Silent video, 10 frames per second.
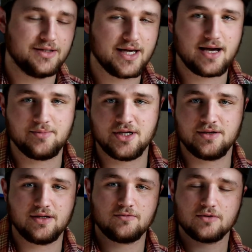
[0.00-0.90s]
Yeah, I mean,
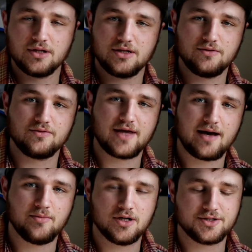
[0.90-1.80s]
it didn't really do
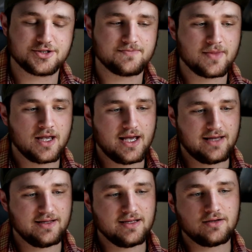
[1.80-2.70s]
that much.
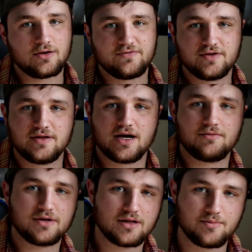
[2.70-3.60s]
And then they nerfed it. They
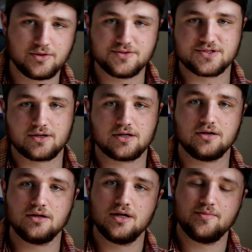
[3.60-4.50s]
got rid of that blue
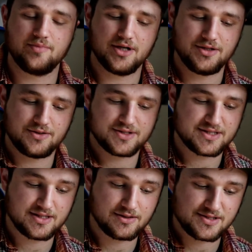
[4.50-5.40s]
circle, but you could
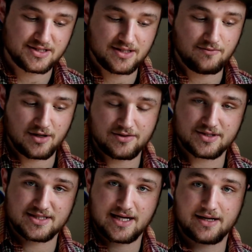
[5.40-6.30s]
still see where
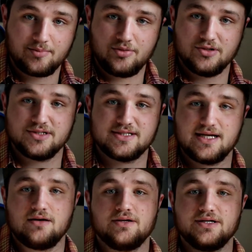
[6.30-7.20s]
the tech put
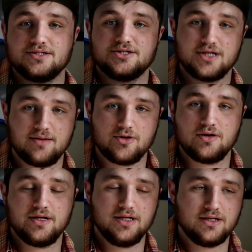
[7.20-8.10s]
down his
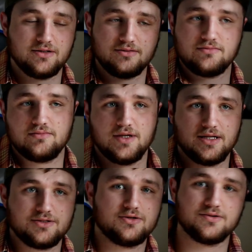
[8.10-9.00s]
jammer, and he could
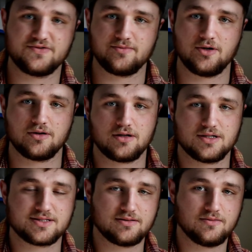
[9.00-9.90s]
hit drones from all
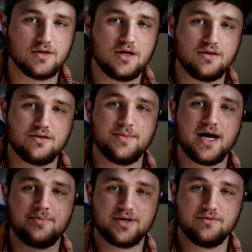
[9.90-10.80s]
across the
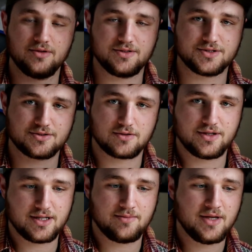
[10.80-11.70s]
map, and it would
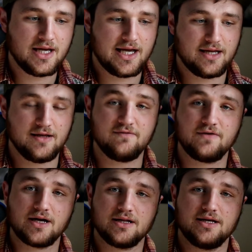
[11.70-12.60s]
destroy them. And then
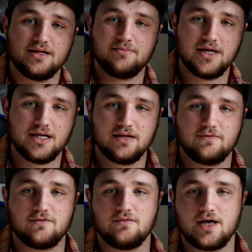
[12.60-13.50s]
finally they made
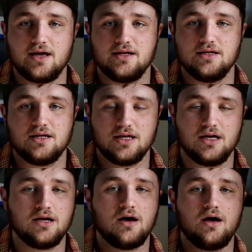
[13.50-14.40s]
it so that he
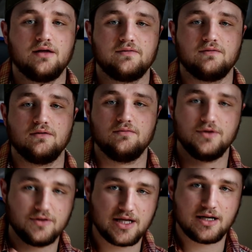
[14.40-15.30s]
cannot,
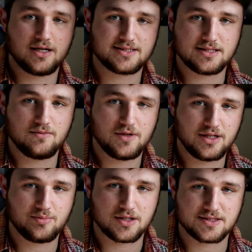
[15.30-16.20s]
well, you cannot see
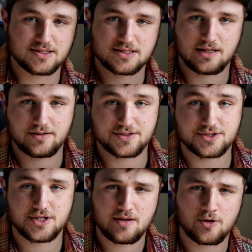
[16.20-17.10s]
when he places down
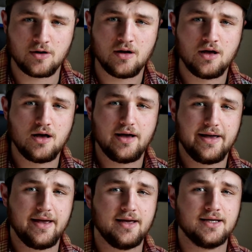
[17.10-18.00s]
his jammer.
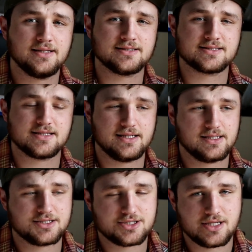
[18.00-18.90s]
And
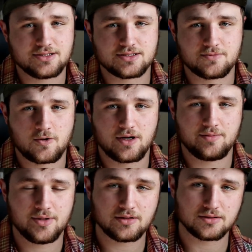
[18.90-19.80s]
it has changed him quite
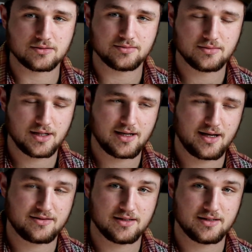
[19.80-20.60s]
a bit, I